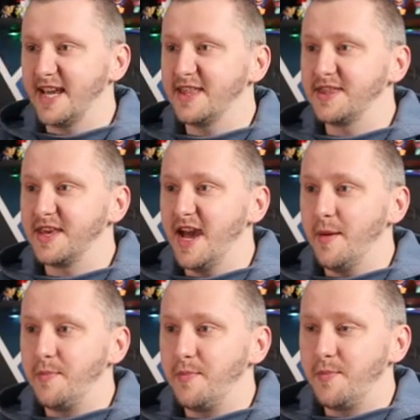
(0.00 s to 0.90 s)
get
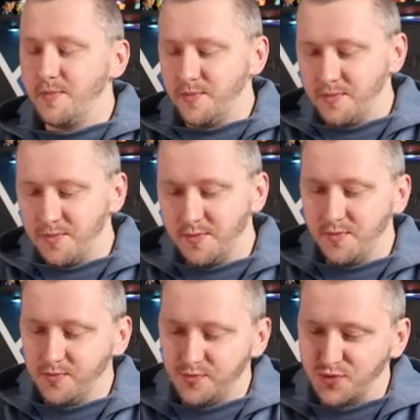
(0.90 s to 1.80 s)
that
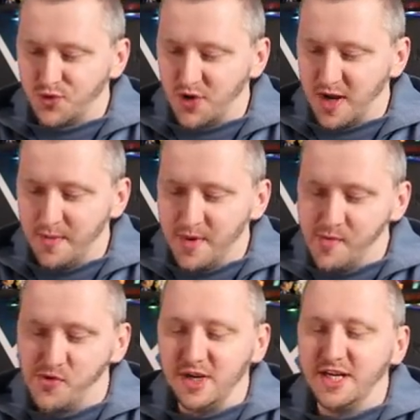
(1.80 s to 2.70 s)
Prima
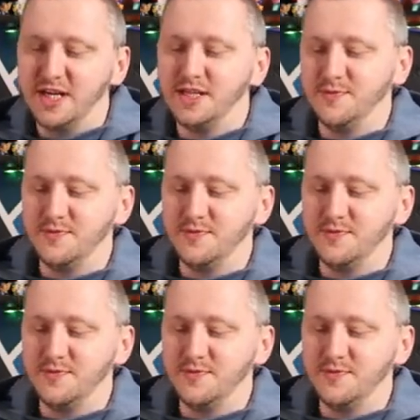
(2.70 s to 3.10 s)
Marina.